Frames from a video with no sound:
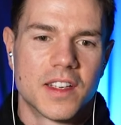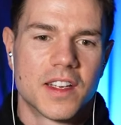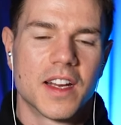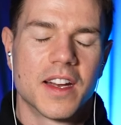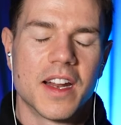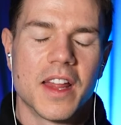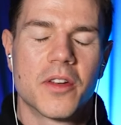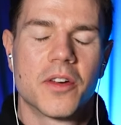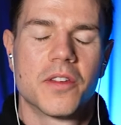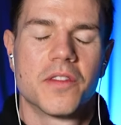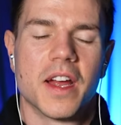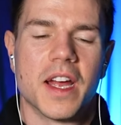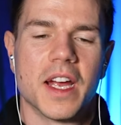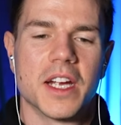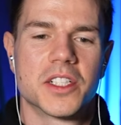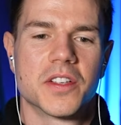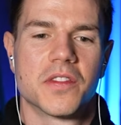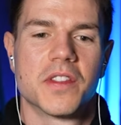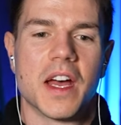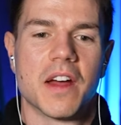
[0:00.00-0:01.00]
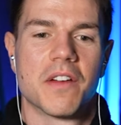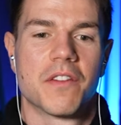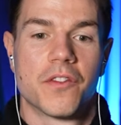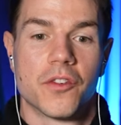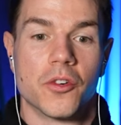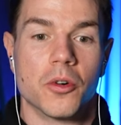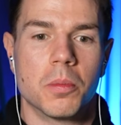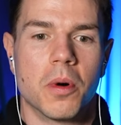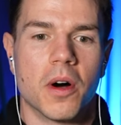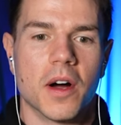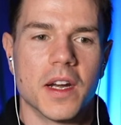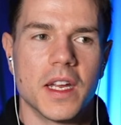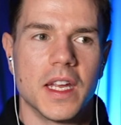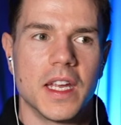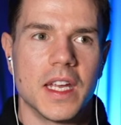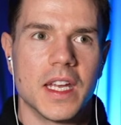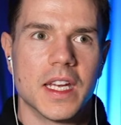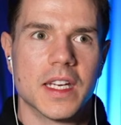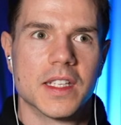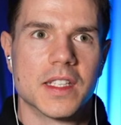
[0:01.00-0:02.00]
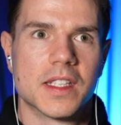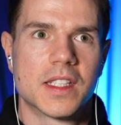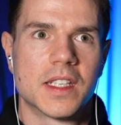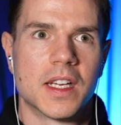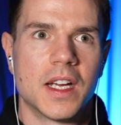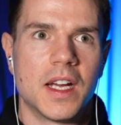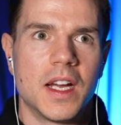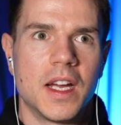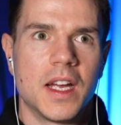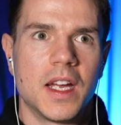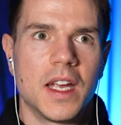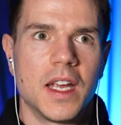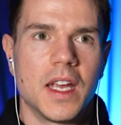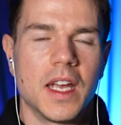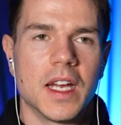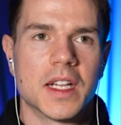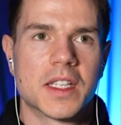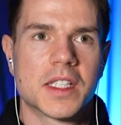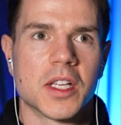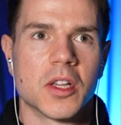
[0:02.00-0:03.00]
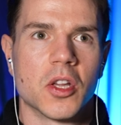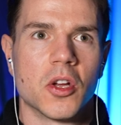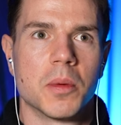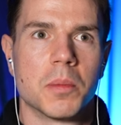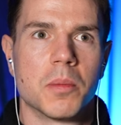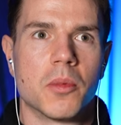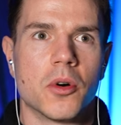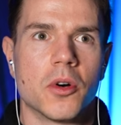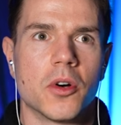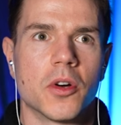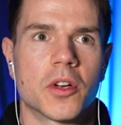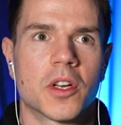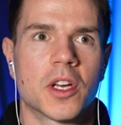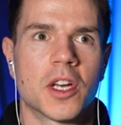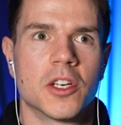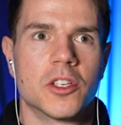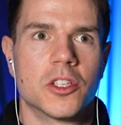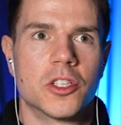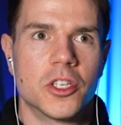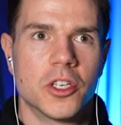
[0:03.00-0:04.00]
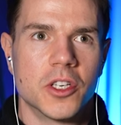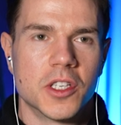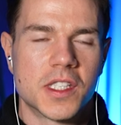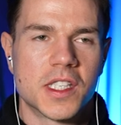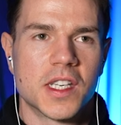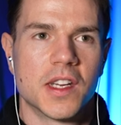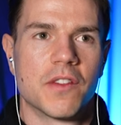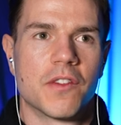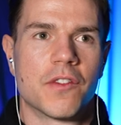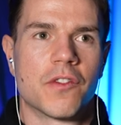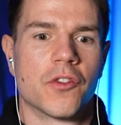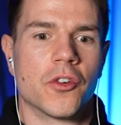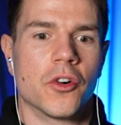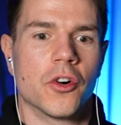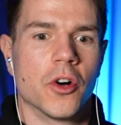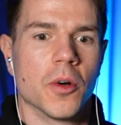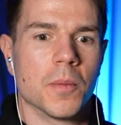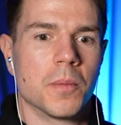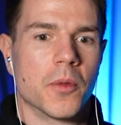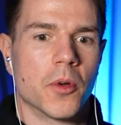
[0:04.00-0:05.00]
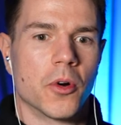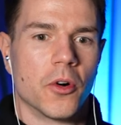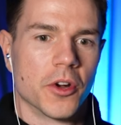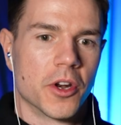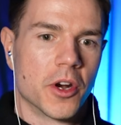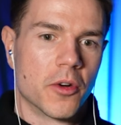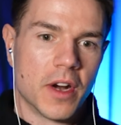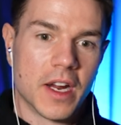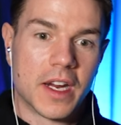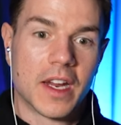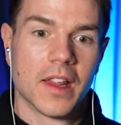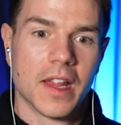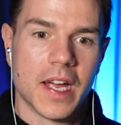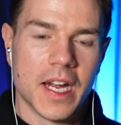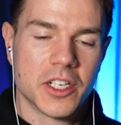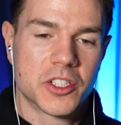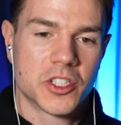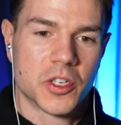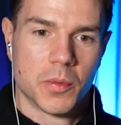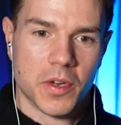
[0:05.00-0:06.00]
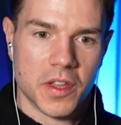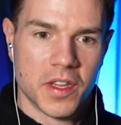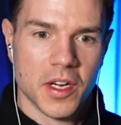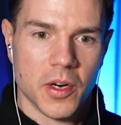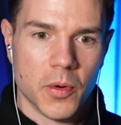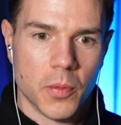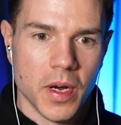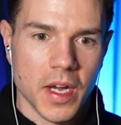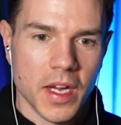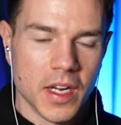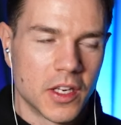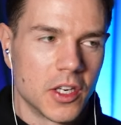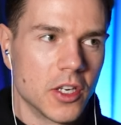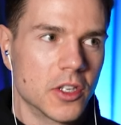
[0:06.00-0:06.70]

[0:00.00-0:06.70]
Another advantage of that full body is it's a lot more conducive for auto-regulation within a week.